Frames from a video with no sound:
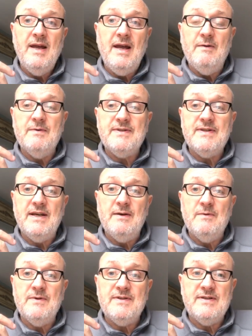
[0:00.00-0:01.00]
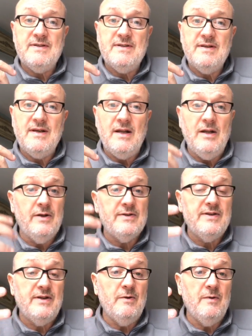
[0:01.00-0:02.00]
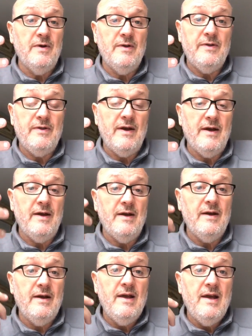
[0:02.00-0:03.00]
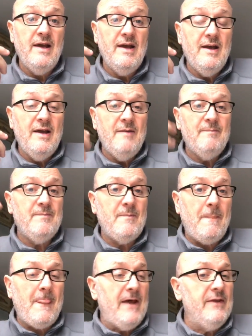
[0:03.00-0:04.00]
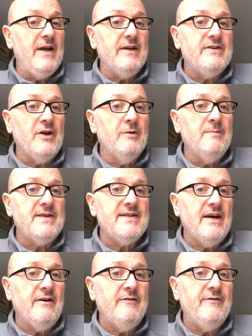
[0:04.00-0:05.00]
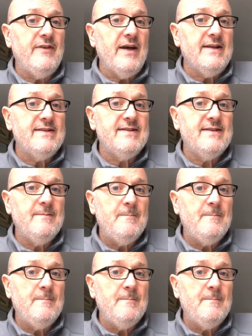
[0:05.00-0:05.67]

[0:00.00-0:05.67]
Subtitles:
It was a lot to do with. I think I told myself that